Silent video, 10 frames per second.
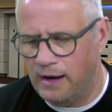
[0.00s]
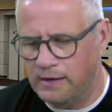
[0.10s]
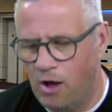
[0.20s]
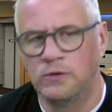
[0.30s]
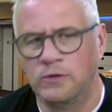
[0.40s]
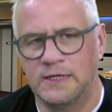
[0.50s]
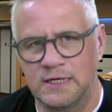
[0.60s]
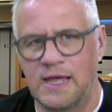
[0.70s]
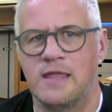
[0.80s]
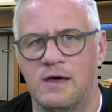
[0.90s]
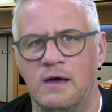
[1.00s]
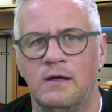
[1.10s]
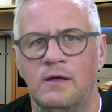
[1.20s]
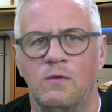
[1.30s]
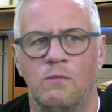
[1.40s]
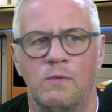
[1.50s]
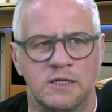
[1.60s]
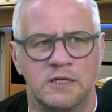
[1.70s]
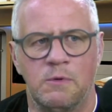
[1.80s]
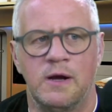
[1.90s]
hold it together when
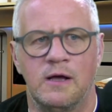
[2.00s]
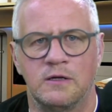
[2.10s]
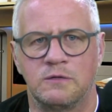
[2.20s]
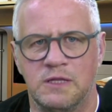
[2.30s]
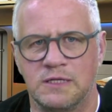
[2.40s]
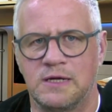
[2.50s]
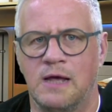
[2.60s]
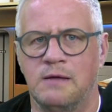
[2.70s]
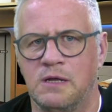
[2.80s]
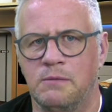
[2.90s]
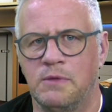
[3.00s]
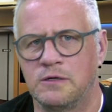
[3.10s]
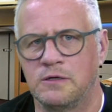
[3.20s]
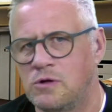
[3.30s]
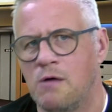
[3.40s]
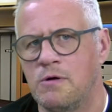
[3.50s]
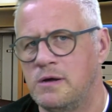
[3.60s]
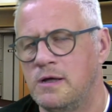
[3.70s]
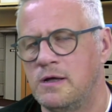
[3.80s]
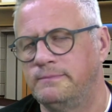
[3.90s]
someone else with the same stimulus will go
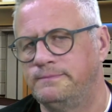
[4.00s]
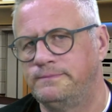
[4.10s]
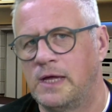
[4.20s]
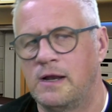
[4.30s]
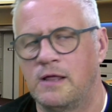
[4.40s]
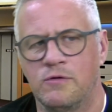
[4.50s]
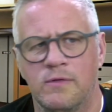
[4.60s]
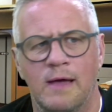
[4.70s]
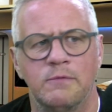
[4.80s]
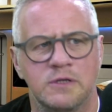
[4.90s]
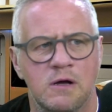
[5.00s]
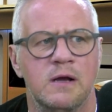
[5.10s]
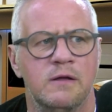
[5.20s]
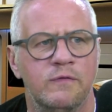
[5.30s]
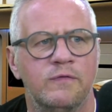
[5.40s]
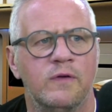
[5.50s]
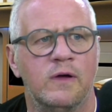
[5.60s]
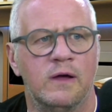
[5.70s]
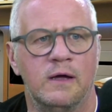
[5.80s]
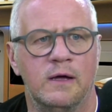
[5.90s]
under. And I thought that was kind of,
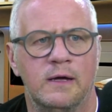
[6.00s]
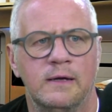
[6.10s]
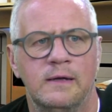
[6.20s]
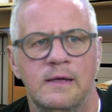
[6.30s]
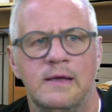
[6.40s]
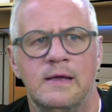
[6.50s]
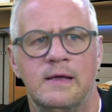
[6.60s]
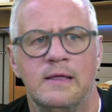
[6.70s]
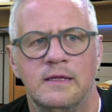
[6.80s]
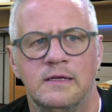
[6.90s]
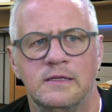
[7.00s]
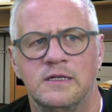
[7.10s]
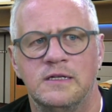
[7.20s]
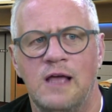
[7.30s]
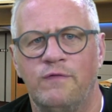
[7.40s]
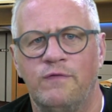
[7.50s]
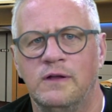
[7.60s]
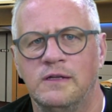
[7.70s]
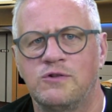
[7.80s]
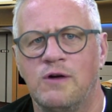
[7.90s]
there's a
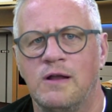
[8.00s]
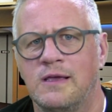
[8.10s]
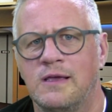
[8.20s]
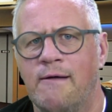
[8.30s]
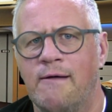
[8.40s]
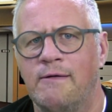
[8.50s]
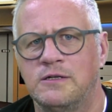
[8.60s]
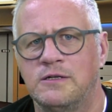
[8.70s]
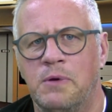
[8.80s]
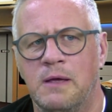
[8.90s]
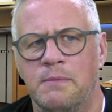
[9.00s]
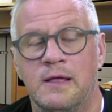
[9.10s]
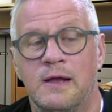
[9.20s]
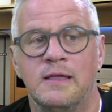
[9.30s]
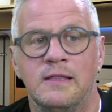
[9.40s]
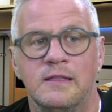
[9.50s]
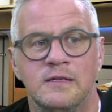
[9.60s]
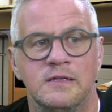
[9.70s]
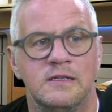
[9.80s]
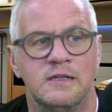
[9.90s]
definite strength of character in people. And I think
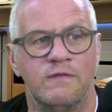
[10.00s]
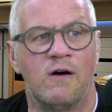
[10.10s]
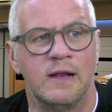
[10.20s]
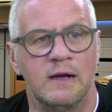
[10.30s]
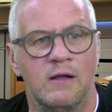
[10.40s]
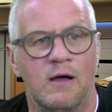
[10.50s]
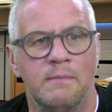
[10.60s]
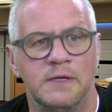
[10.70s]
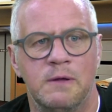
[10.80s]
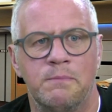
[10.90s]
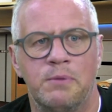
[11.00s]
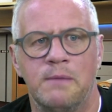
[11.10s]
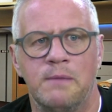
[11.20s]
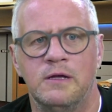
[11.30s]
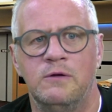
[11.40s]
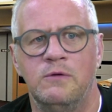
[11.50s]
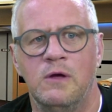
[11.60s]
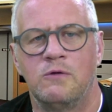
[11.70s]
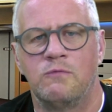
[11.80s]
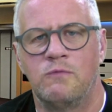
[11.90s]
there's a dividing line between people who
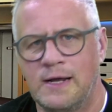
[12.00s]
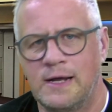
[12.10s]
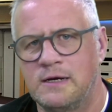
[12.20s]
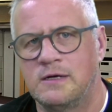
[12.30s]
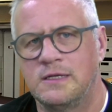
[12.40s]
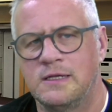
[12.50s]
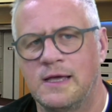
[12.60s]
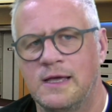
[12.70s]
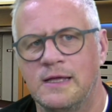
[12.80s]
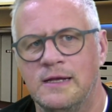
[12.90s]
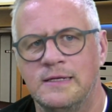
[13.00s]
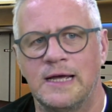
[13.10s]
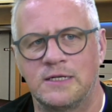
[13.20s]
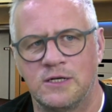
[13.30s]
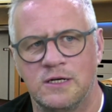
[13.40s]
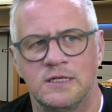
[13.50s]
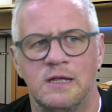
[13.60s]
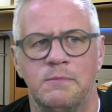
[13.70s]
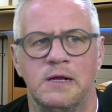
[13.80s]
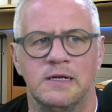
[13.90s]
recognize that they can take certain
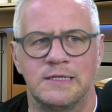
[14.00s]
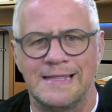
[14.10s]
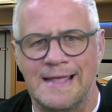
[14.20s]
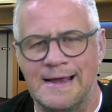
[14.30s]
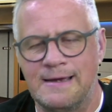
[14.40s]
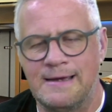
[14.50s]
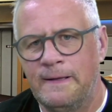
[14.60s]
stimulus and then